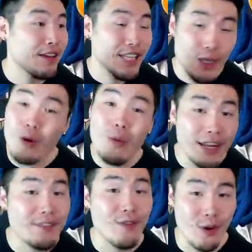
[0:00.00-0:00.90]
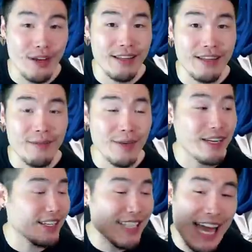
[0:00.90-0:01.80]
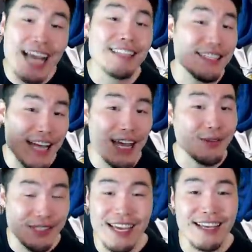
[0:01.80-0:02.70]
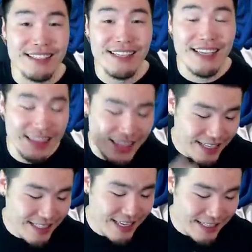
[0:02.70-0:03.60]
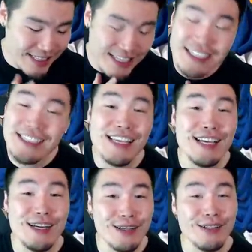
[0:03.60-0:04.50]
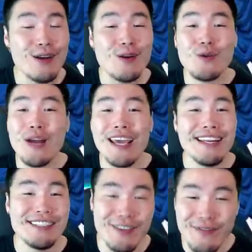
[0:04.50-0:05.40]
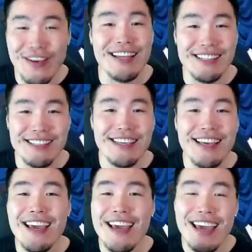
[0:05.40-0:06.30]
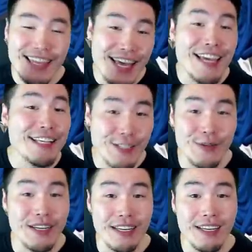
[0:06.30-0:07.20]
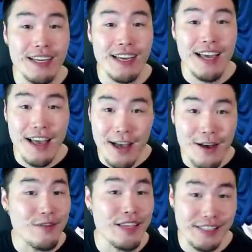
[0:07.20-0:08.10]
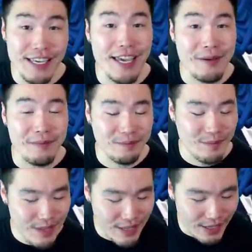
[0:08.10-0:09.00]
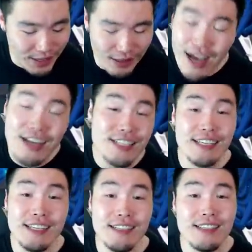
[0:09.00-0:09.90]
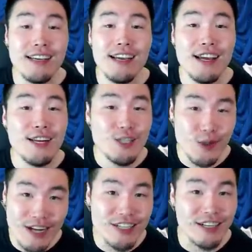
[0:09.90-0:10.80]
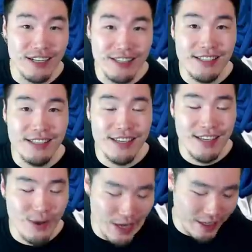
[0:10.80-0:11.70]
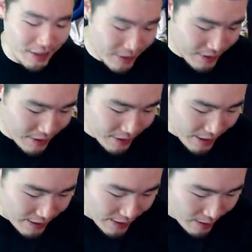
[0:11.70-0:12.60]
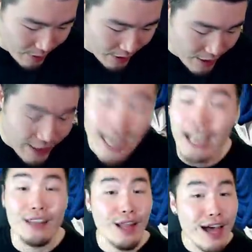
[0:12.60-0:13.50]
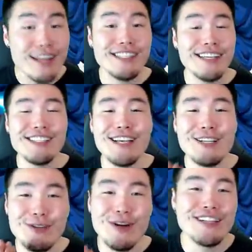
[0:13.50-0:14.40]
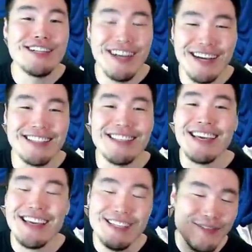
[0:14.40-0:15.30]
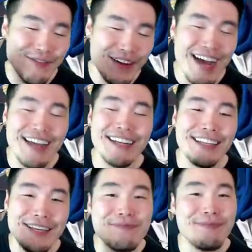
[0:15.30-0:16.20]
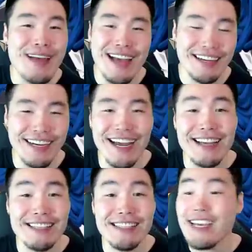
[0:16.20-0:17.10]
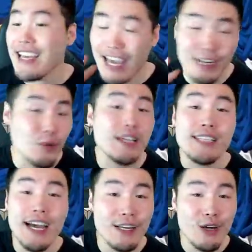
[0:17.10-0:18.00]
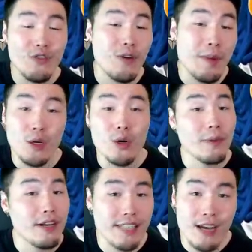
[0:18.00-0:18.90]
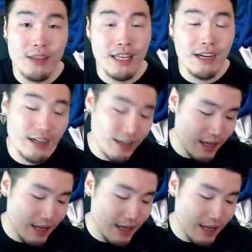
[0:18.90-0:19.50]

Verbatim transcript: you were waiting for it because as the title says, this is the single greatest event in the history of this game. Launch's Treasure Hunt. Wait, that's the name, right? Yeah, Launch's Treasure Hunt is finally back, guys. And a quick side note for my newer players out there,